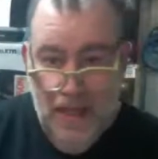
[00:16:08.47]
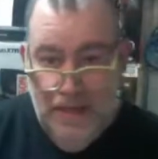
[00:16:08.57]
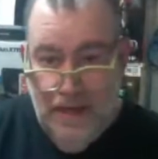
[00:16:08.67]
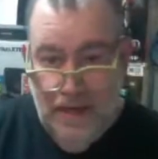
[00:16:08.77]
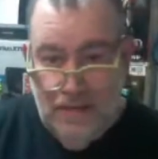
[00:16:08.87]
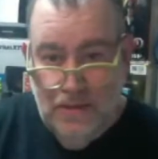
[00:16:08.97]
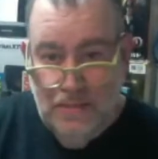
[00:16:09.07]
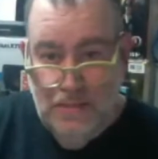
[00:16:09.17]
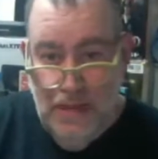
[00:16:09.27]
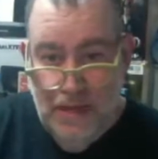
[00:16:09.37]
That is
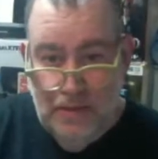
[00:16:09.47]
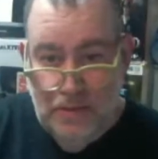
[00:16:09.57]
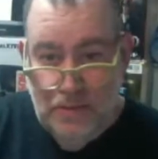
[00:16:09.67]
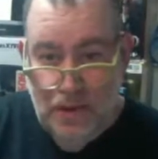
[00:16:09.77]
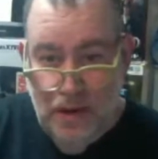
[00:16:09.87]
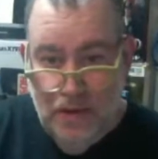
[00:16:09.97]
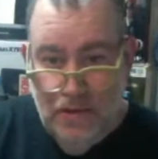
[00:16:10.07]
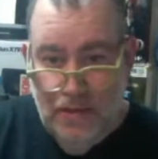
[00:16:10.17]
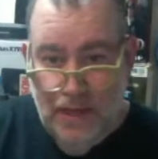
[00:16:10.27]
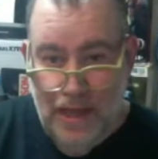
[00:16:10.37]
amazing
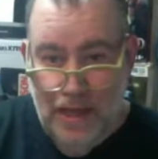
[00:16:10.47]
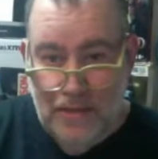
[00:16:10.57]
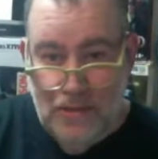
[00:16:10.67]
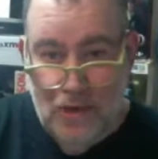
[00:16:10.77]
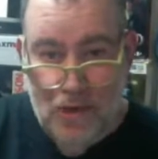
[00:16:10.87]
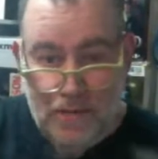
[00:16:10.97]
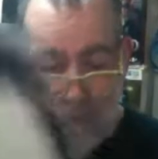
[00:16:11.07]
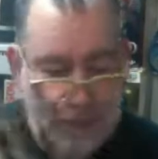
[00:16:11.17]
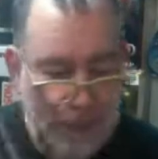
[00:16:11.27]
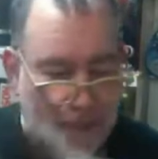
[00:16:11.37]
record, the Alex Harvey
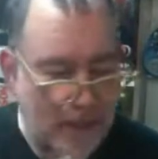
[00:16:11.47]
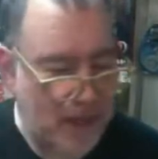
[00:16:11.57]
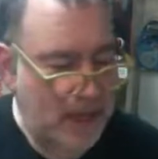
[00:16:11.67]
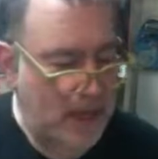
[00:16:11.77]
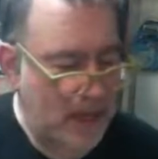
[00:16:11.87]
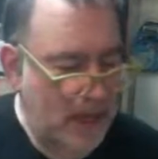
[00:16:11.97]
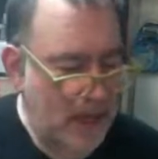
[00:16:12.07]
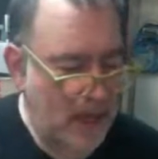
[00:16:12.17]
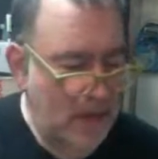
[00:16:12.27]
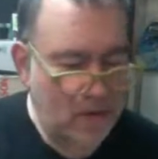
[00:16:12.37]
Band.
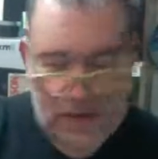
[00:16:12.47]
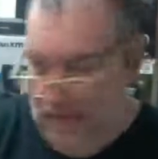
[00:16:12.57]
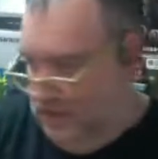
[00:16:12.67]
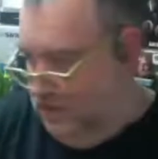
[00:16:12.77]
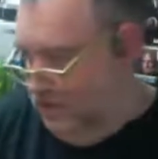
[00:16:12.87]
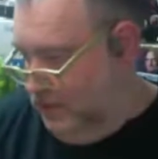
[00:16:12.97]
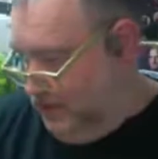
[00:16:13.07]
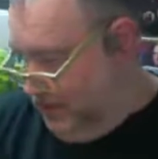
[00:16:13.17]
Oh, well, tell